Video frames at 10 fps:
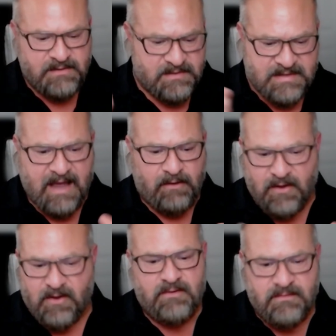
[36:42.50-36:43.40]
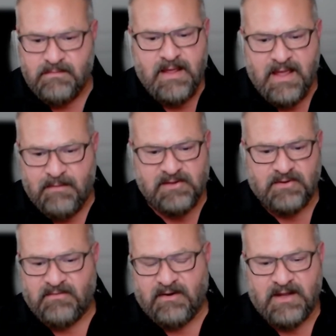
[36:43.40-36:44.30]
to download
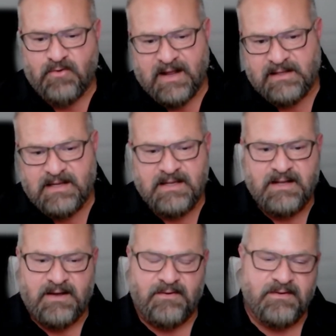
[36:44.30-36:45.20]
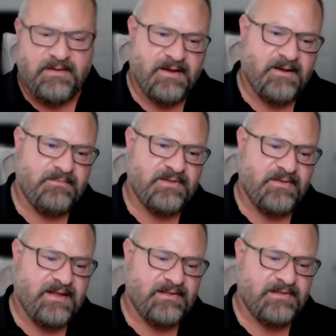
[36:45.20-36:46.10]
imagery very quickly you know um, so
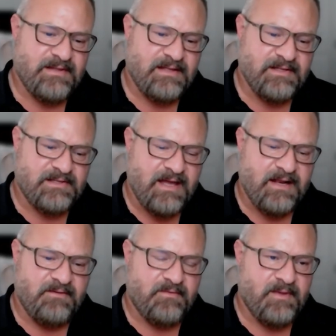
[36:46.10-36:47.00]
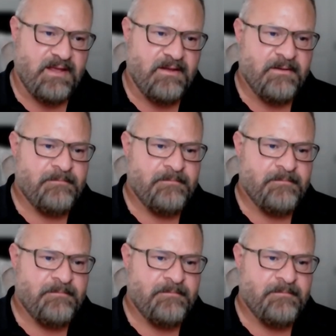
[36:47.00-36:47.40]
that's that's exciting for me